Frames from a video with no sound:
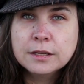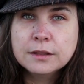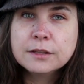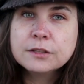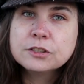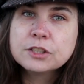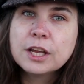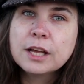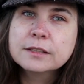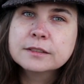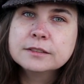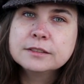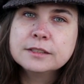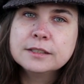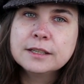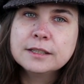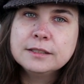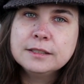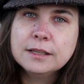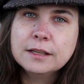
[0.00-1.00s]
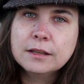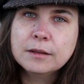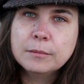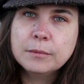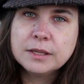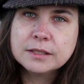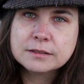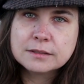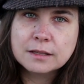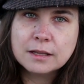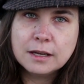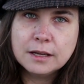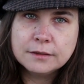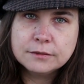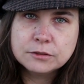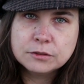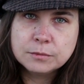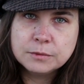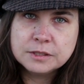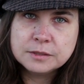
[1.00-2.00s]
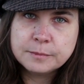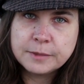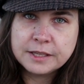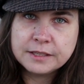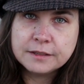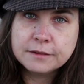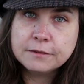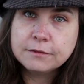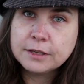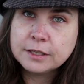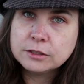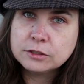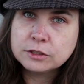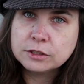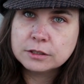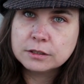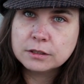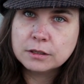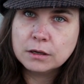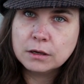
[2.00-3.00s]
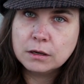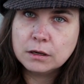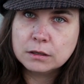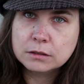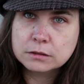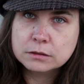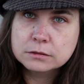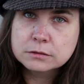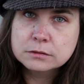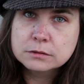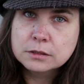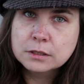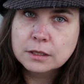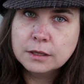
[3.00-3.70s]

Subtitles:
They challenged the idea that men's lives should be spent avenging the honor,